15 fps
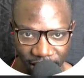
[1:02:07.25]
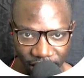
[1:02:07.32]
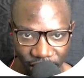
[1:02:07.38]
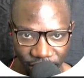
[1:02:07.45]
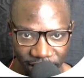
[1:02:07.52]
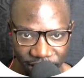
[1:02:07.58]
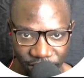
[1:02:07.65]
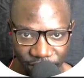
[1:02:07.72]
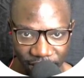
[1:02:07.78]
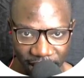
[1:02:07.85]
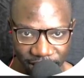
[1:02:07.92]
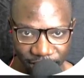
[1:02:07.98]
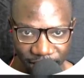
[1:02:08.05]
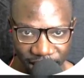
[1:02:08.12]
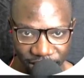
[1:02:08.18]
you can do
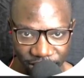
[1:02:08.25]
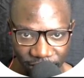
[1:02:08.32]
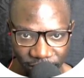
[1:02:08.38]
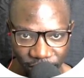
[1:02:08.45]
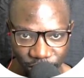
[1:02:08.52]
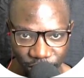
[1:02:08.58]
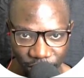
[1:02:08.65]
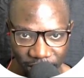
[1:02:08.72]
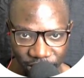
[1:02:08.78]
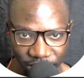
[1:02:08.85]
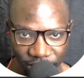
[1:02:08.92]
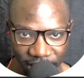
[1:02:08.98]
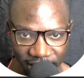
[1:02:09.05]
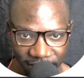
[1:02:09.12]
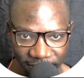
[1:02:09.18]
that. But of course, you want to
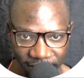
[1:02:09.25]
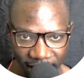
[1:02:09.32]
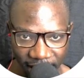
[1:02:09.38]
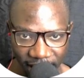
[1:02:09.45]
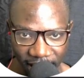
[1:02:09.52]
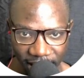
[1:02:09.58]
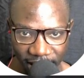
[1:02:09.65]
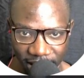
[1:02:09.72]
create a file.